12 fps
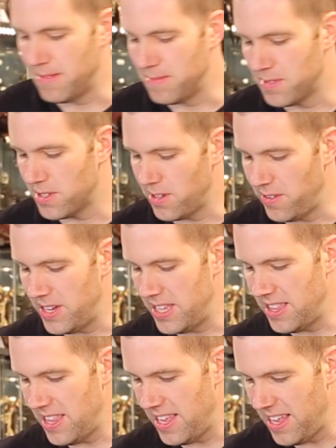So
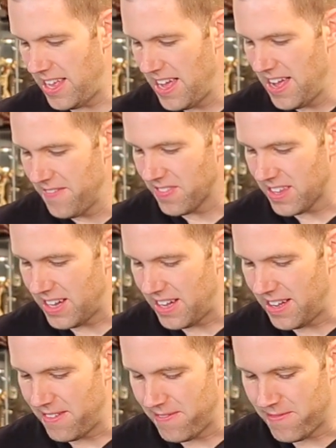in the
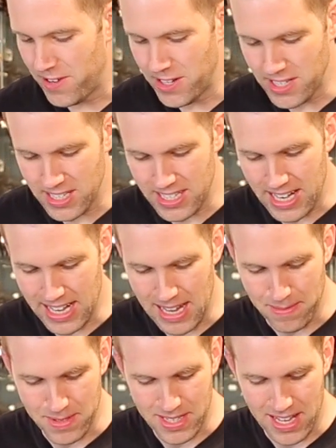versions that I
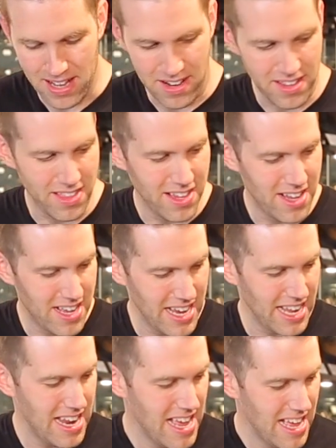kept seeing
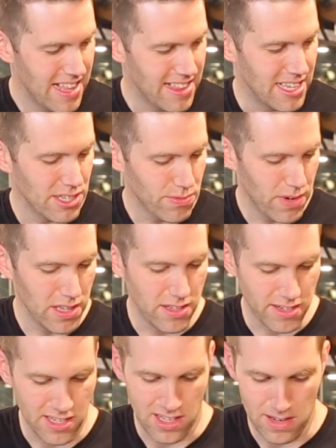online, this one
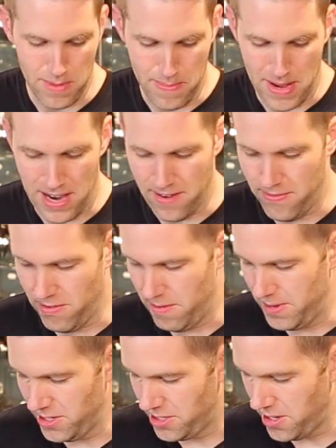looked a little bit better for
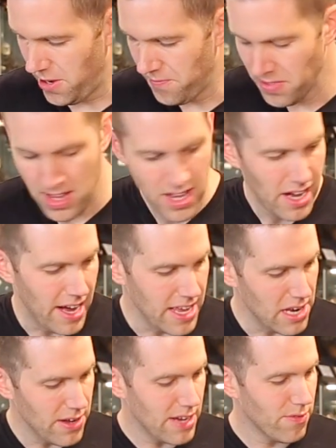me. So,
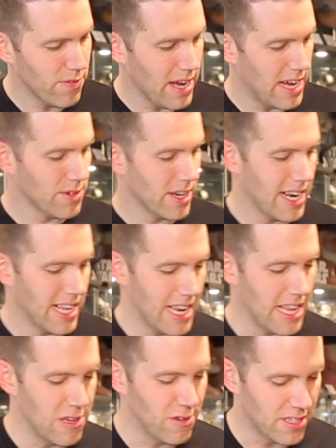you know, guys, we're kind of
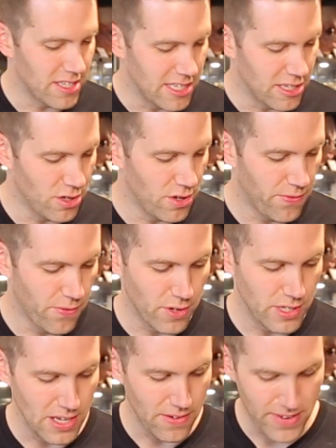getting used to these new
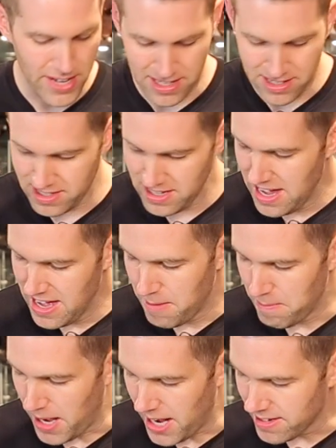Force FX
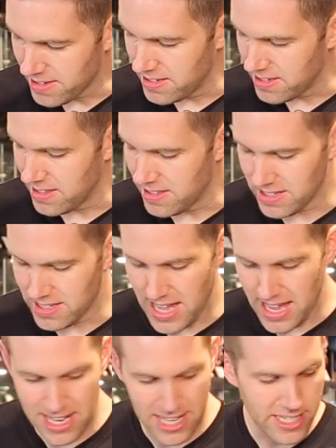boxes and things of
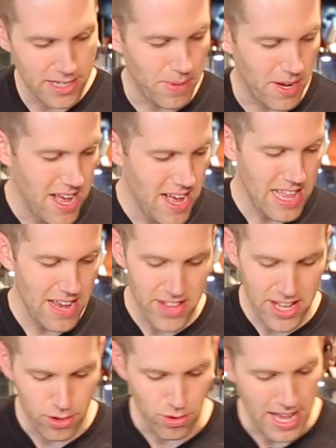that nature, but they have a
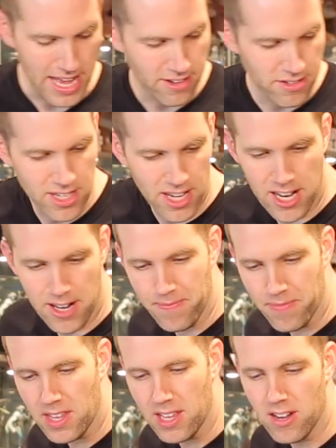lot of cool angles on
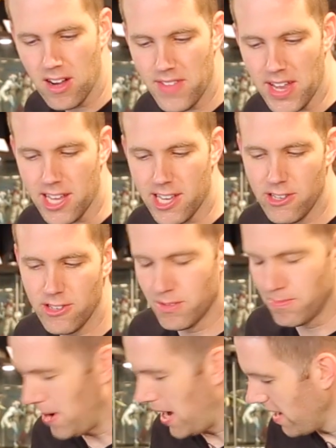them. You know, I'm not a
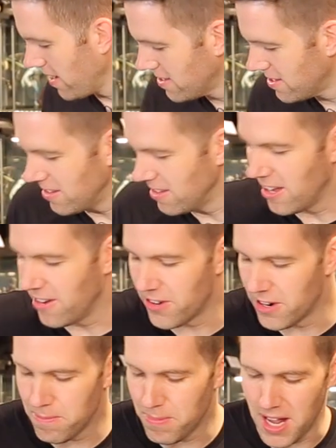huge box
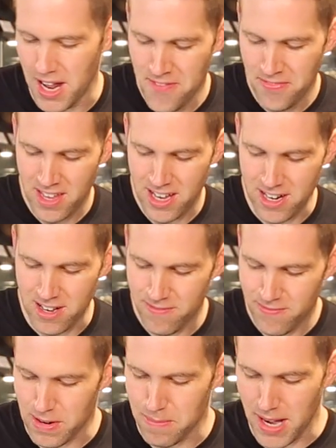lover, but you know,
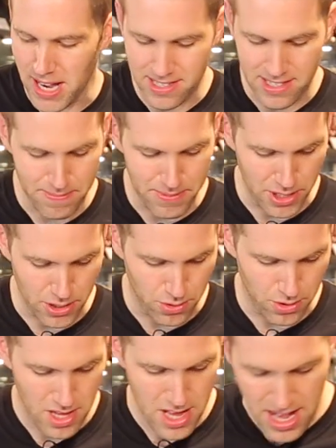for a box, it's pretty
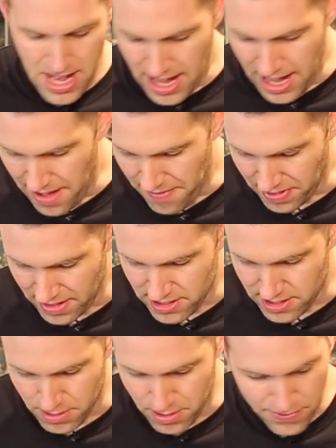cool.
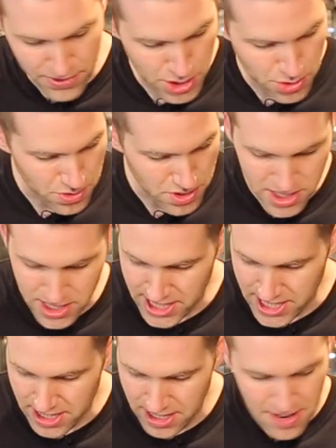Some good visuals
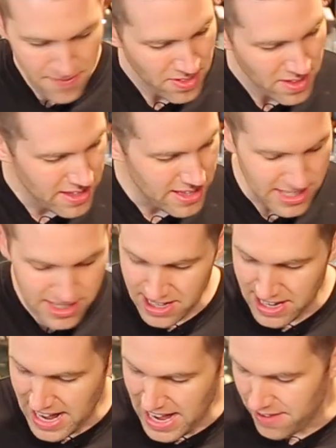here. This is
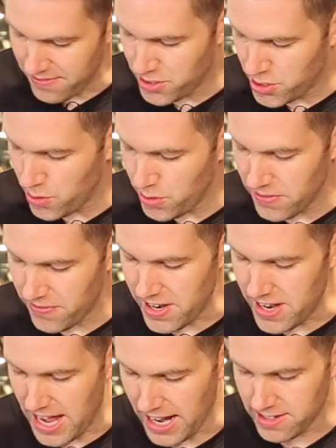gonna have two
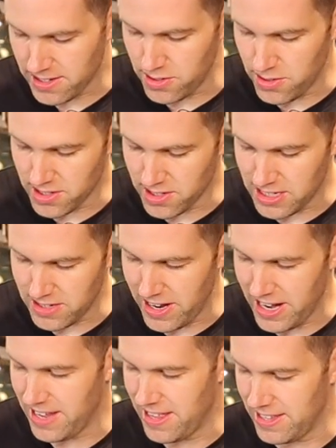different necks, so you can see
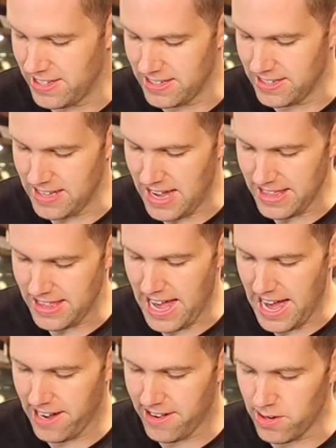right here that this is not the
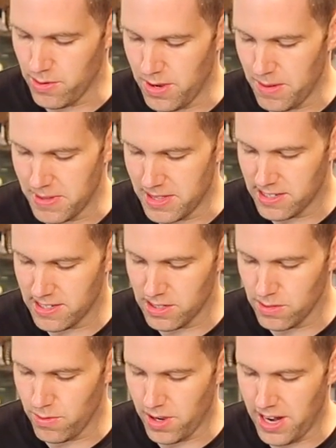accurate one, but this is
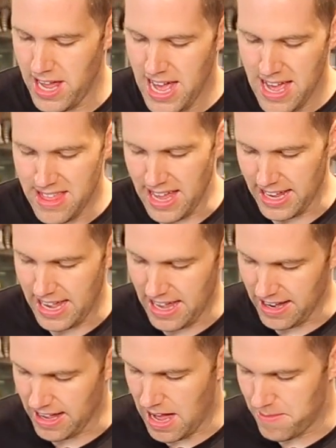the one that
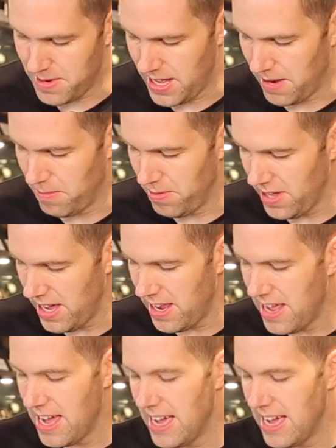can accommodate a blade.